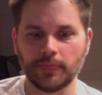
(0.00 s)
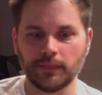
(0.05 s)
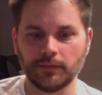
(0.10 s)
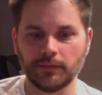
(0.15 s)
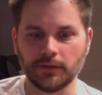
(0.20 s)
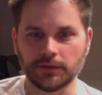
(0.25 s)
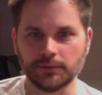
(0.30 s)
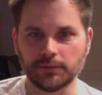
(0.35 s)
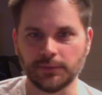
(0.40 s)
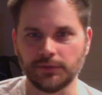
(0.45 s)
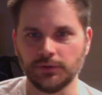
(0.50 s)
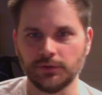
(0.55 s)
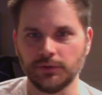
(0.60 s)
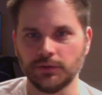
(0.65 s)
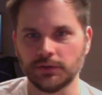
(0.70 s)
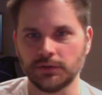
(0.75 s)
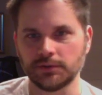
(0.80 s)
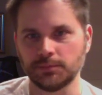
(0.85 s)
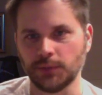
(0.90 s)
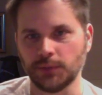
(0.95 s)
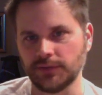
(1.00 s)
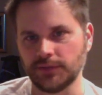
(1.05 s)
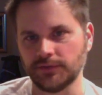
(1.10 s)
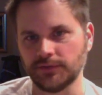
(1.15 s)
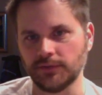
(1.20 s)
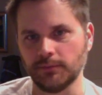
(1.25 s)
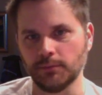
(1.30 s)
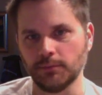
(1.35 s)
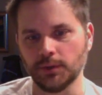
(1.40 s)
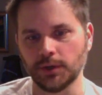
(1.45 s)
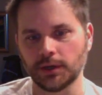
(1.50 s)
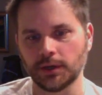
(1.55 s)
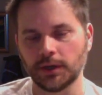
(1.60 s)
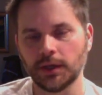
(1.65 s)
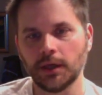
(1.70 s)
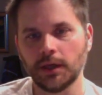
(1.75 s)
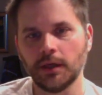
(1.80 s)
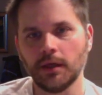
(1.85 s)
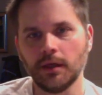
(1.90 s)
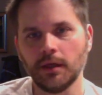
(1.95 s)
Dr. McDougall explains in the book
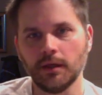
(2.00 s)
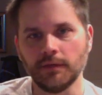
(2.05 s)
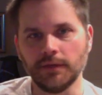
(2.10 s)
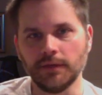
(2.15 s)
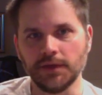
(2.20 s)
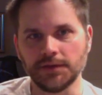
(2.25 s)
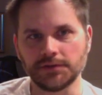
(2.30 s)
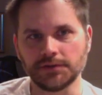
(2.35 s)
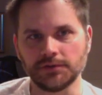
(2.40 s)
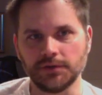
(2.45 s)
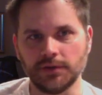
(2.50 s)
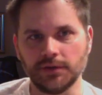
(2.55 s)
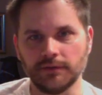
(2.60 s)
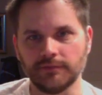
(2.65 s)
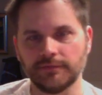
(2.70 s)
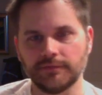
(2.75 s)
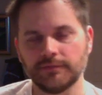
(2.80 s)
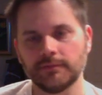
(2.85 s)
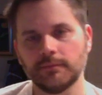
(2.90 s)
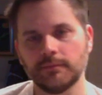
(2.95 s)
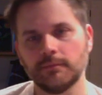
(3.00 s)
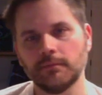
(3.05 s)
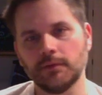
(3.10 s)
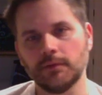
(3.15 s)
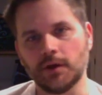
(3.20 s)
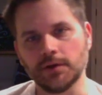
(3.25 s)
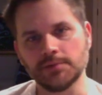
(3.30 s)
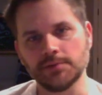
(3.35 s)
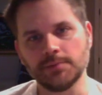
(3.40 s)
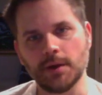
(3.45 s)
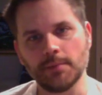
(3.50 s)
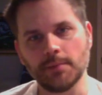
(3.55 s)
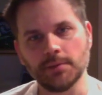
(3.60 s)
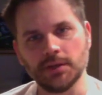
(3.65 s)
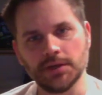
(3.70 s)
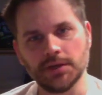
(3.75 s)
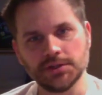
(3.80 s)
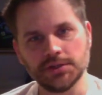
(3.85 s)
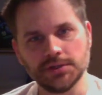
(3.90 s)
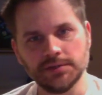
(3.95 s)
the history of large
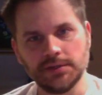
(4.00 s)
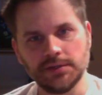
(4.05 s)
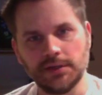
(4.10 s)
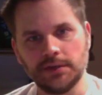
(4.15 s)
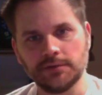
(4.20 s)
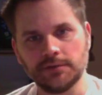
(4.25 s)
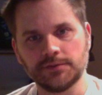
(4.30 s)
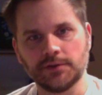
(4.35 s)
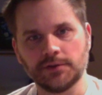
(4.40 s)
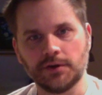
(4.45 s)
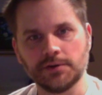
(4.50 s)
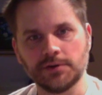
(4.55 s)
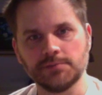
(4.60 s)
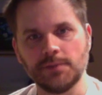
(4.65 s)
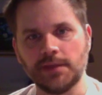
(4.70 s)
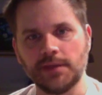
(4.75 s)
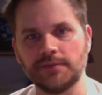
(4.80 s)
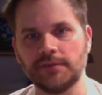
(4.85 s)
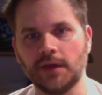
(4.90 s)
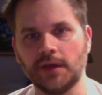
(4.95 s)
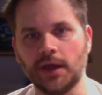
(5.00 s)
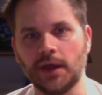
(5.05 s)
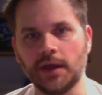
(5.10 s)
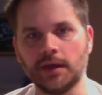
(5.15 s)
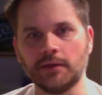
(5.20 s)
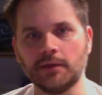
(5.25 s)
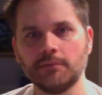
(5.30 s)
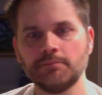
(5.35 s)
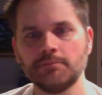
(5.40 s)
populations eating starch-based diet.